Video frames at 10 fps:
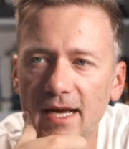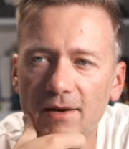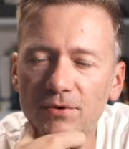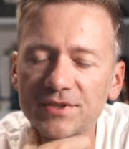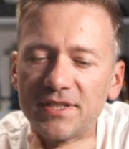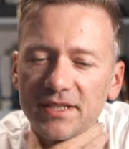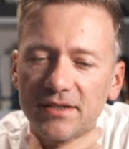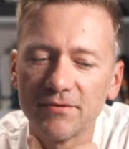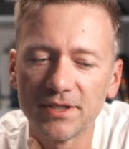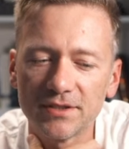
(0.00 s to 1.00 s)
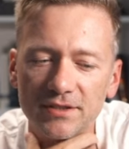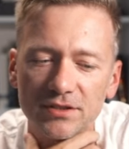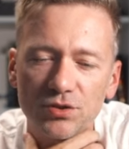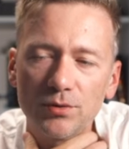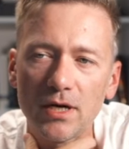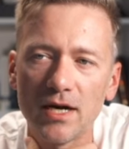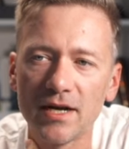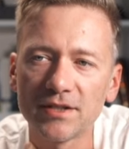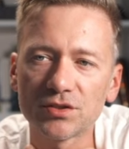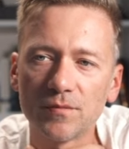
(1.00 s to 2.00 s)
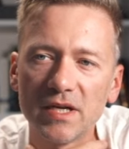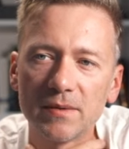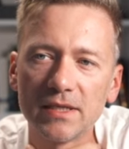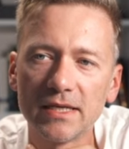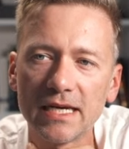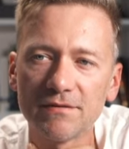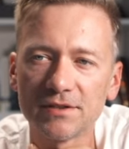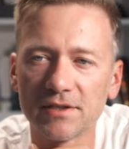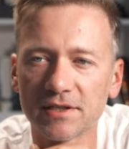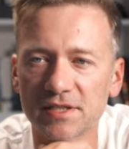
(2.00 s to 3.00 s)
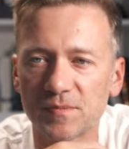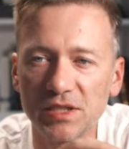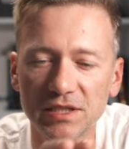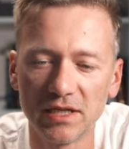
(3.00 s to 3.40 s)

I was thinking whether two eyes or maybe have it like speed